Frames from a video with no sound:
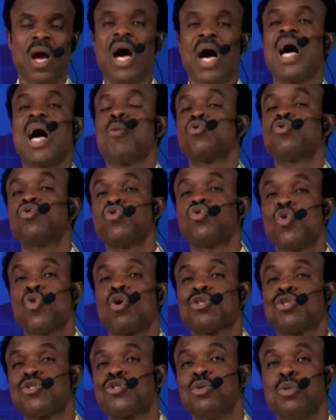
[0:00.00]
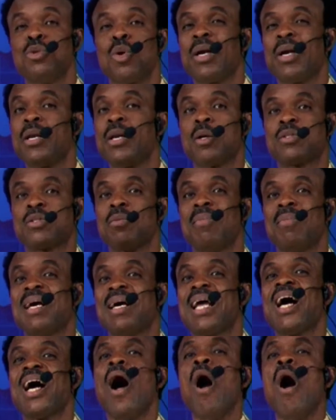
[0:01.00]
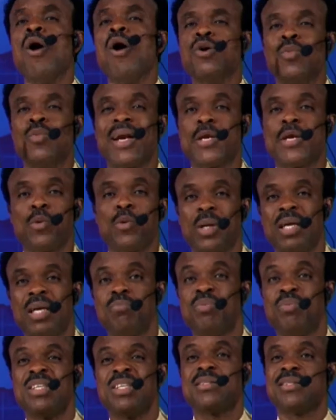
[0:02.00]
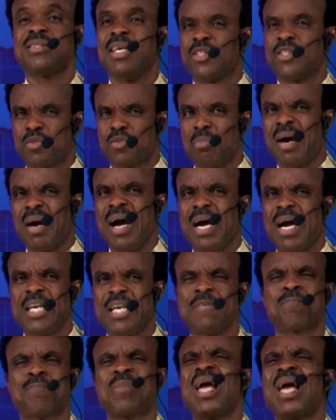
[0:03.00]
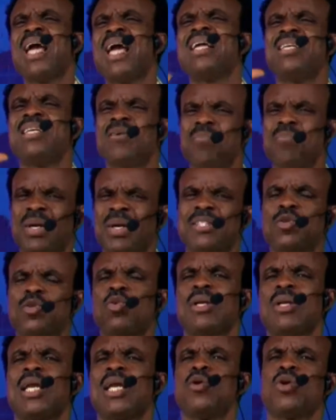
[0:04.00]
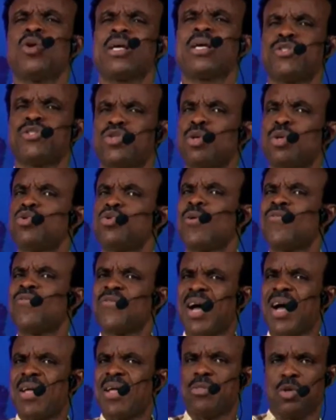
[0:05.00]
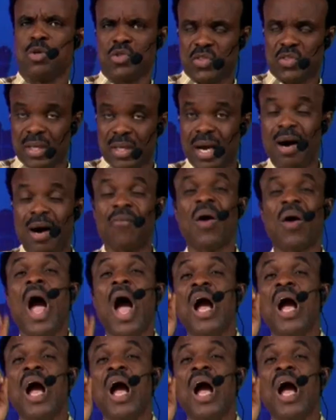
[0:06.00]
I want you to also know it doesn't matter whether you're a businessman, any particular location you found yourself,